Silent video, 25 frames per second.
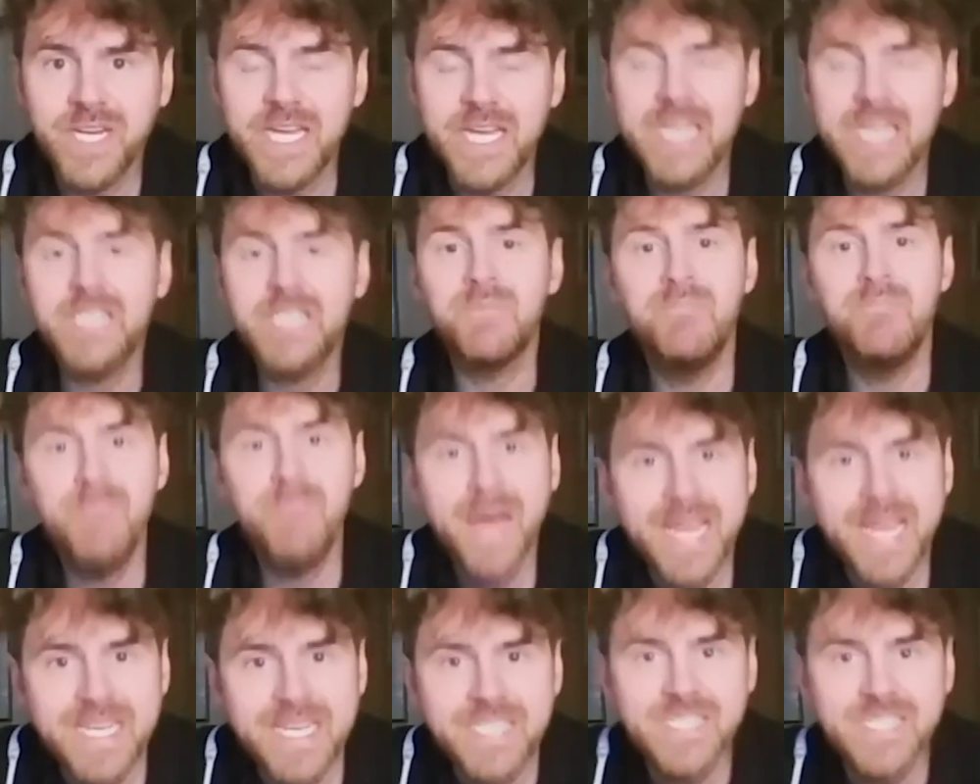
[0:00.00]
It's
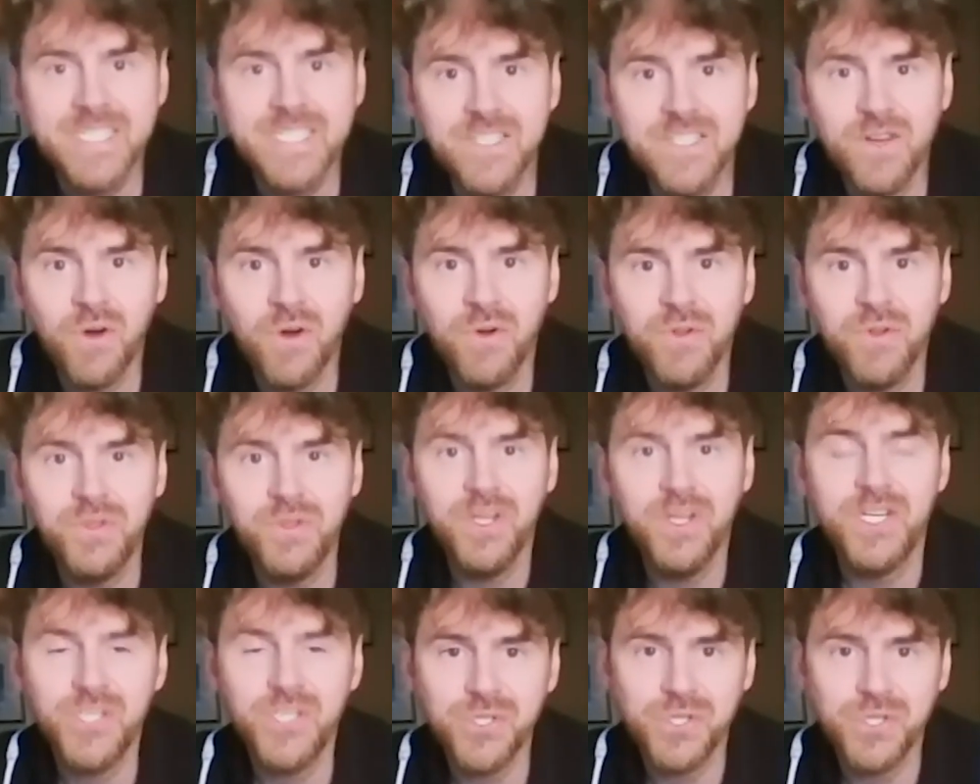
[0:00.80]
based on
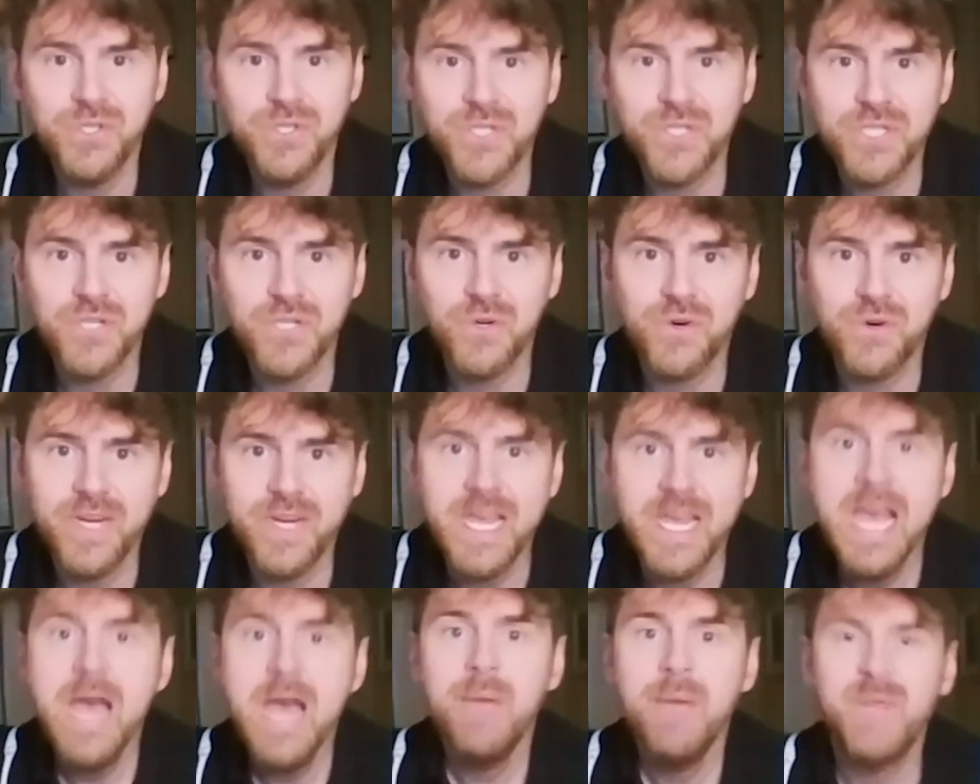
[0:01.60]
a true story,
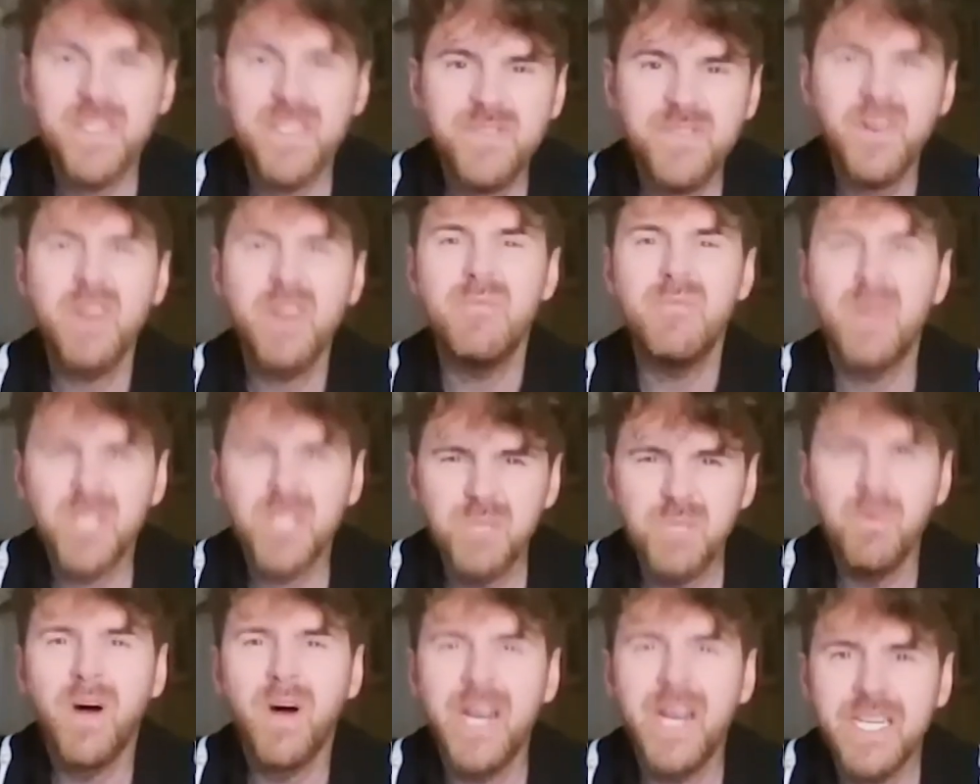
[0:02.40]
but it's very much
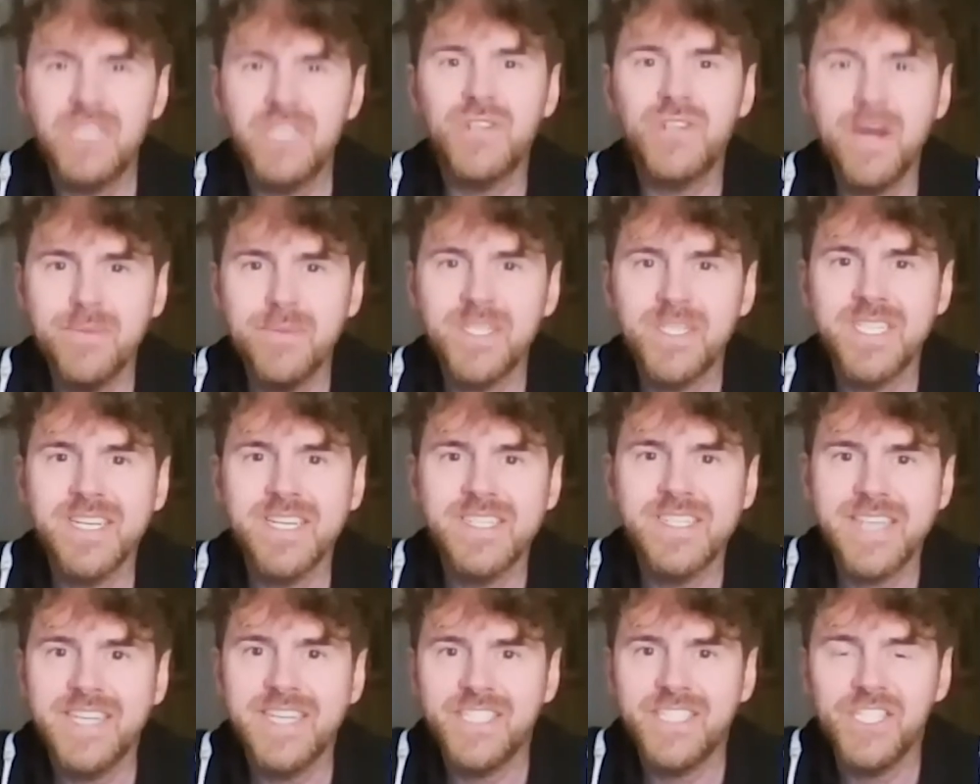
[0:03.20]
my
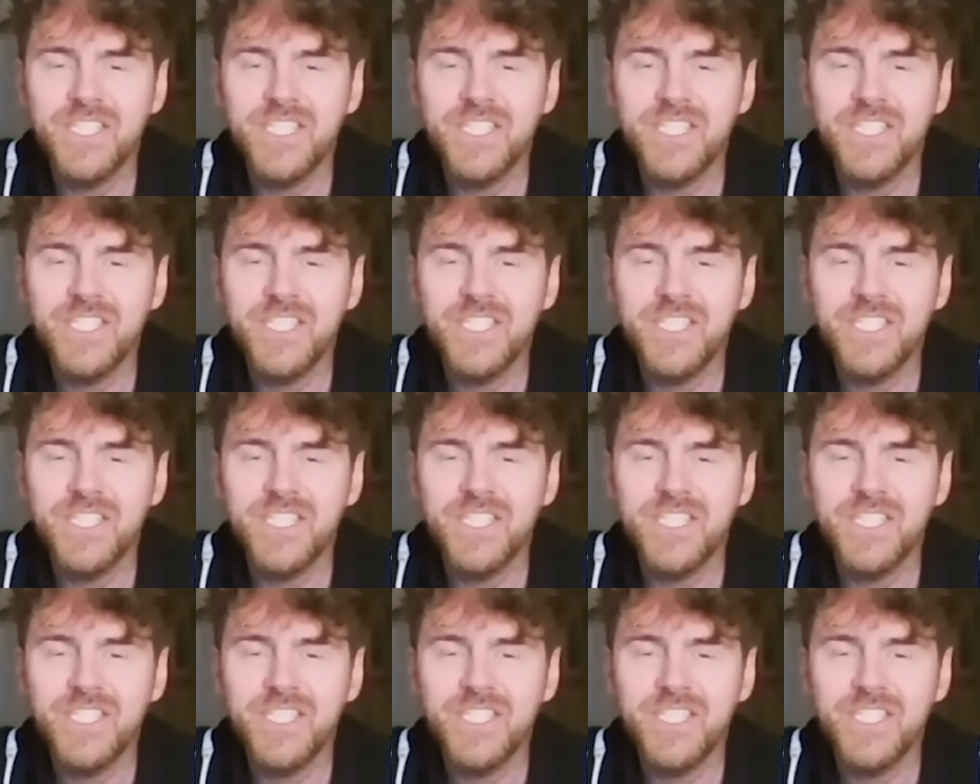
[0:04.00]
dramatization